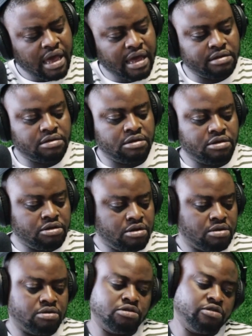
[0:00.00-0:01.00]
and you
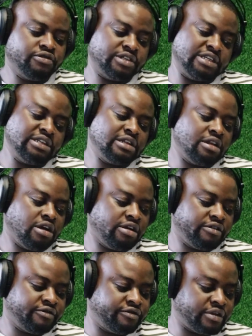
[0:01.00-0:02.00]
know you've seen a lot
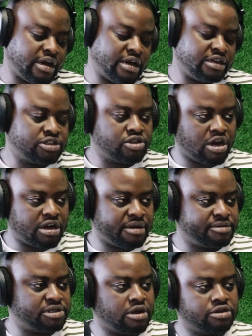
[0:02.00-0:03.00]
of uh,
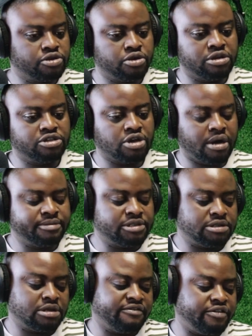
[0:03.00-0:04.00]
startups start to
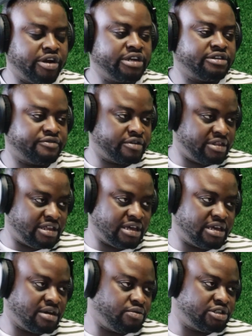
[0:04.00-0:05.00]
adopt a very different
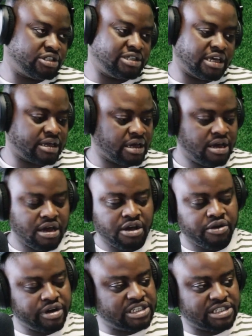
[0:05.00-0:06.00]
thinking which is like
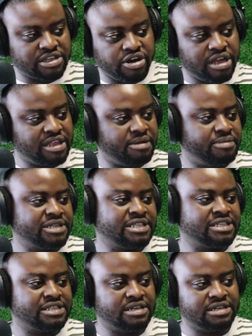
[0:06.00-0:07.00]
registering their
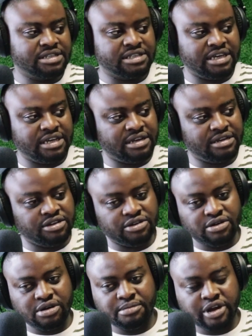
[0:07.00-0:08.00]
businesses in you
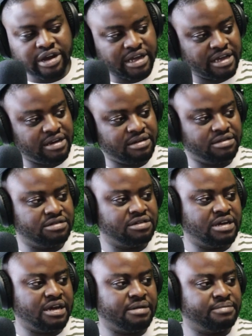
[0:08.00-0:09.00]
know american
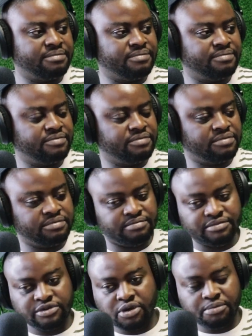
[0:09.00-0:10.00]
um,
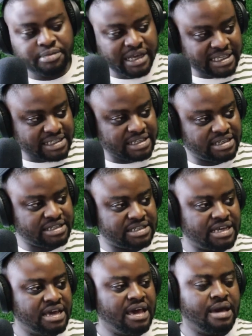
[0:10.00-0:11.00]
you know bases
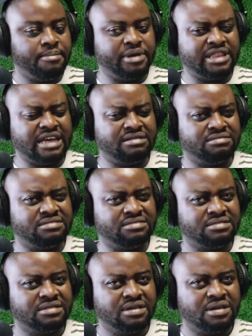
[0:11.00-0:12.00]
but
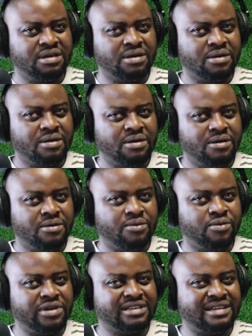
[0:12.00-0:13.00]
then
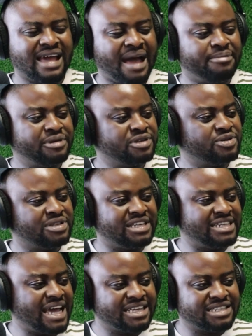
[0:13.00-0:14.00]
what happens with the
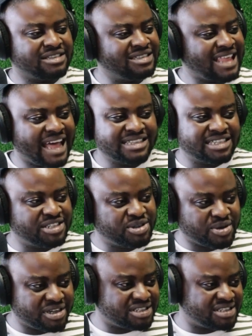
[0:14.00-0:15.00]
tax in that
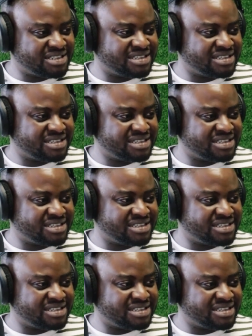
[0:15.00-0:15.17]
situation